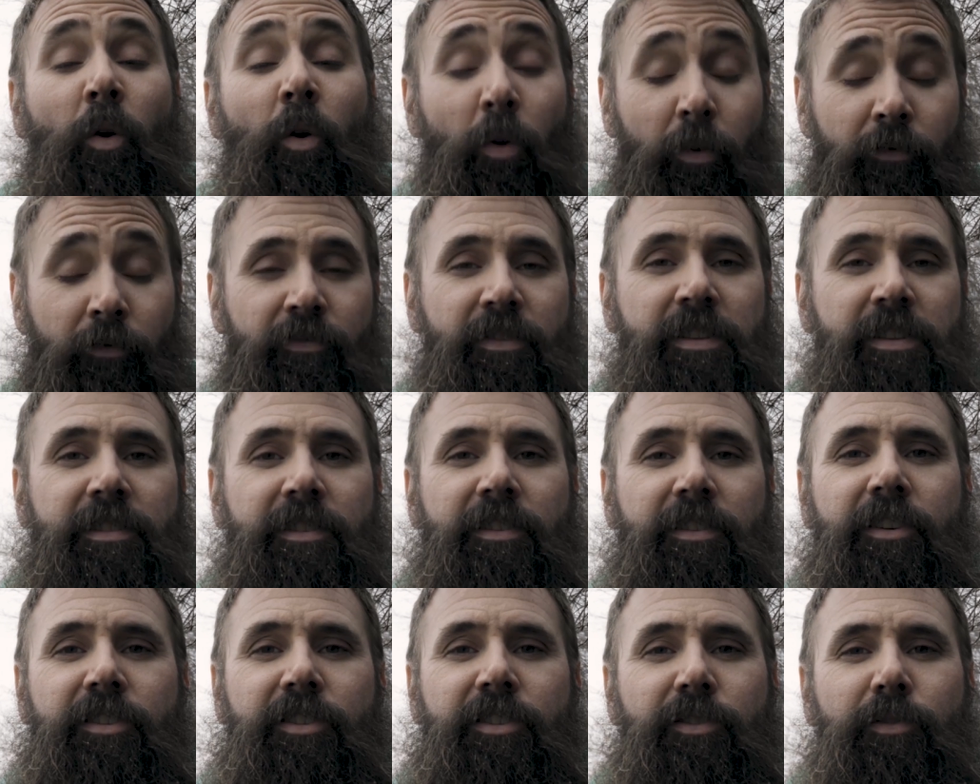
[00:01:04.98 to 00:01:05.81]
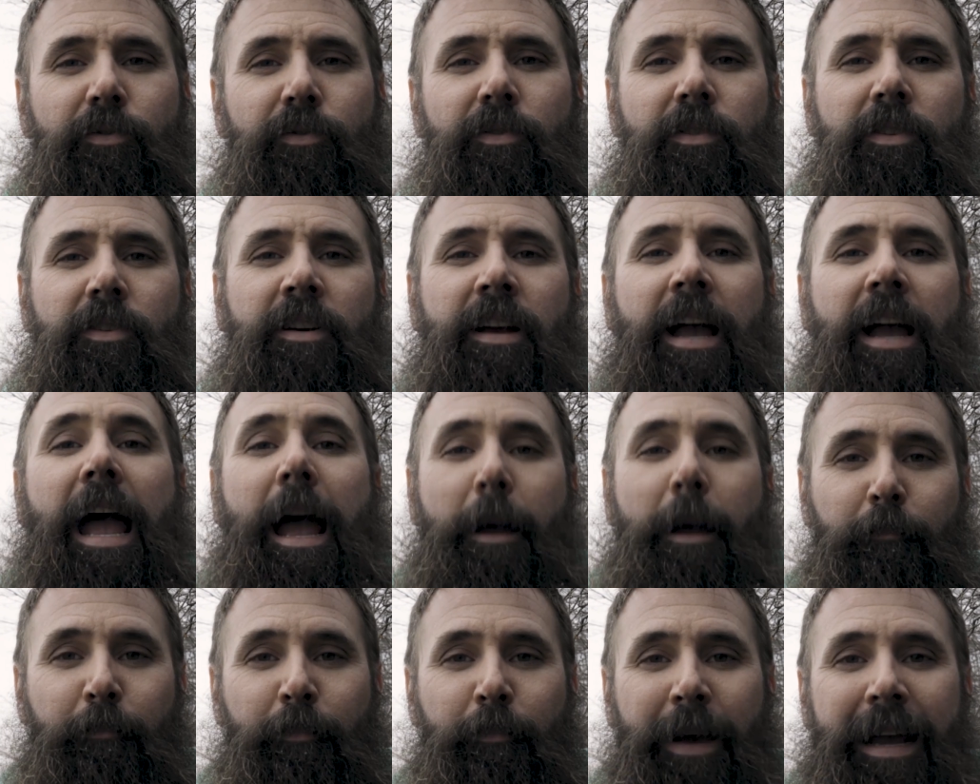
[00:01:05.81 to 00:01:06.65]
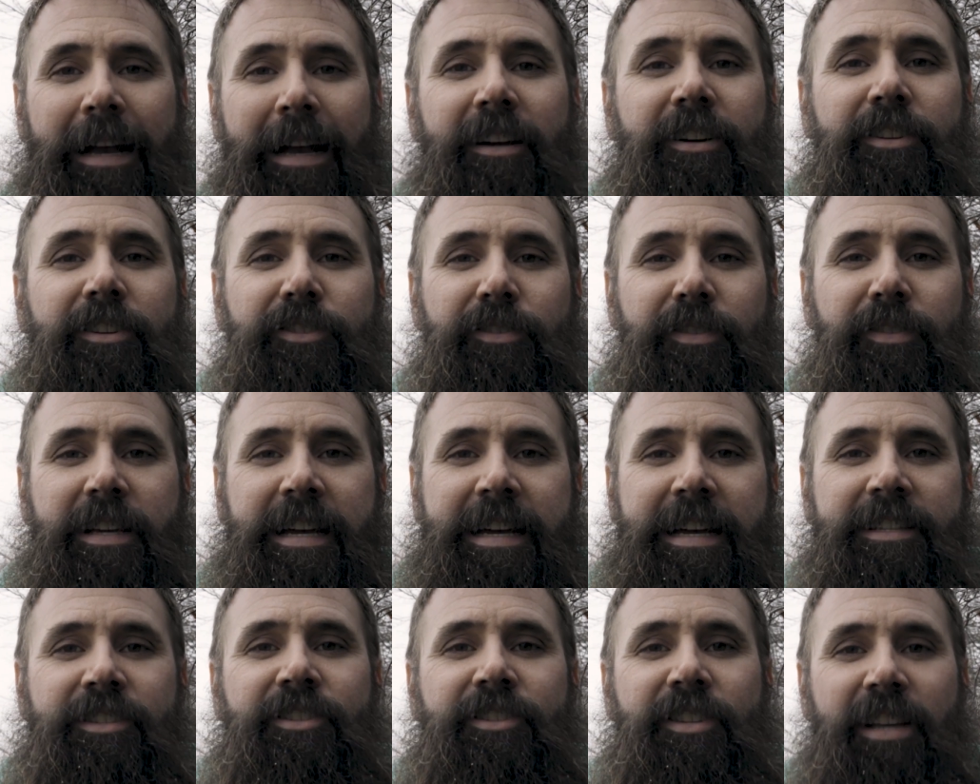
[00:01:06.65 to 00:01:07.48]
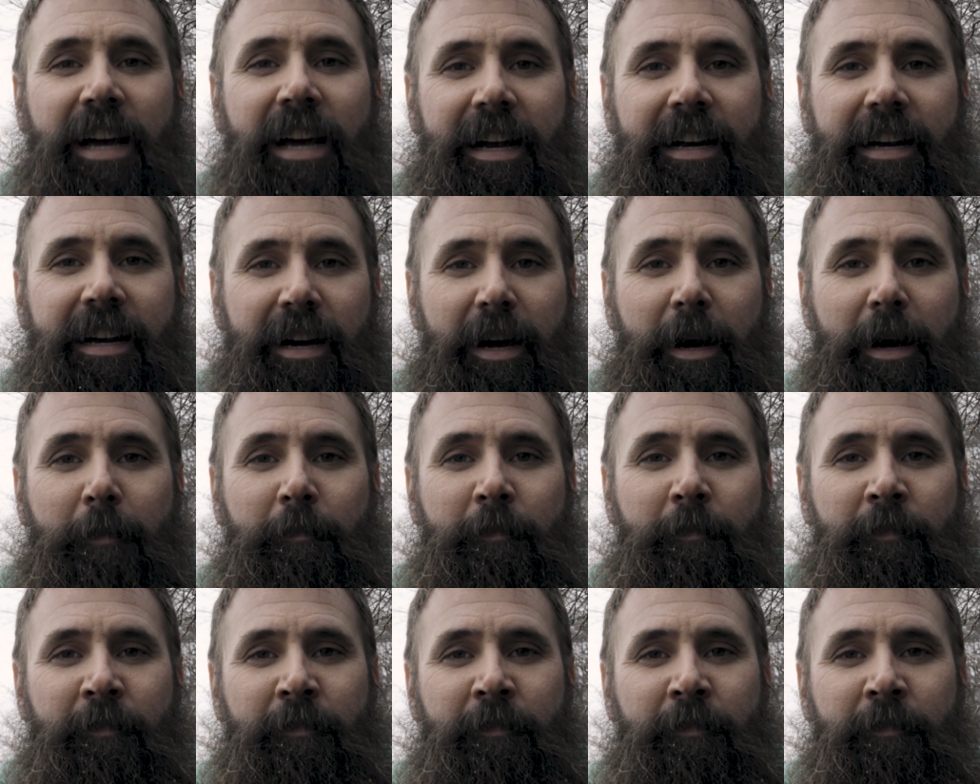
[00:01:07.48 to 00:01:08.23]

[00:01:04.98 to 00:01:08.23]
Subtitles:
Or visit our store at backcountryedge.com.